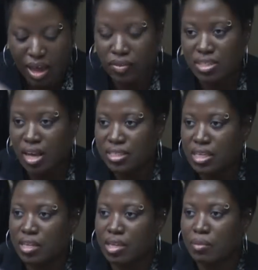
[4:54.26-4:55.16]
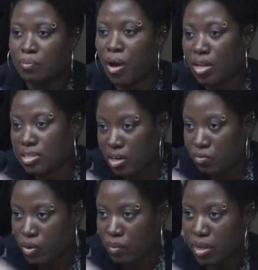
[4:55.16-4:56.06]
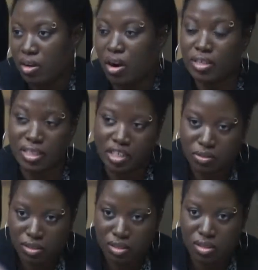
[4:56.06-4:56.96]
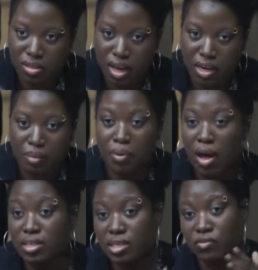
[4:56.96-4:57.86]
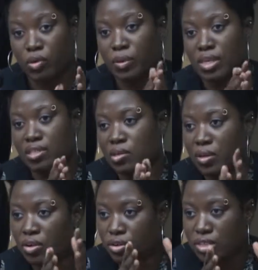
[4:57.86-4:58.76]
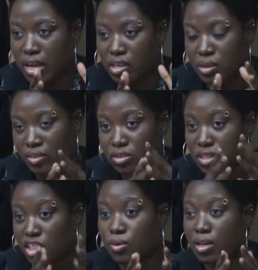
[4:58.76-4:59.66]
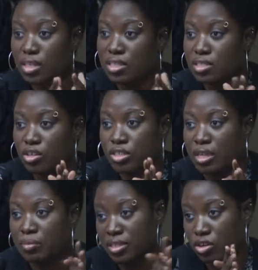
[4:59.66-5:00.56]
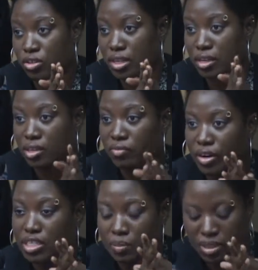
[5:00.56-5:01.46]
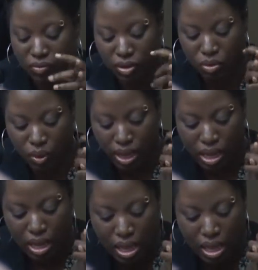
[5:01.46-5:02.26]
and this idea that positive women are dangerous to society, and positive women need to be curtailed, and their sexuality needs to be curtailed in a very specific way.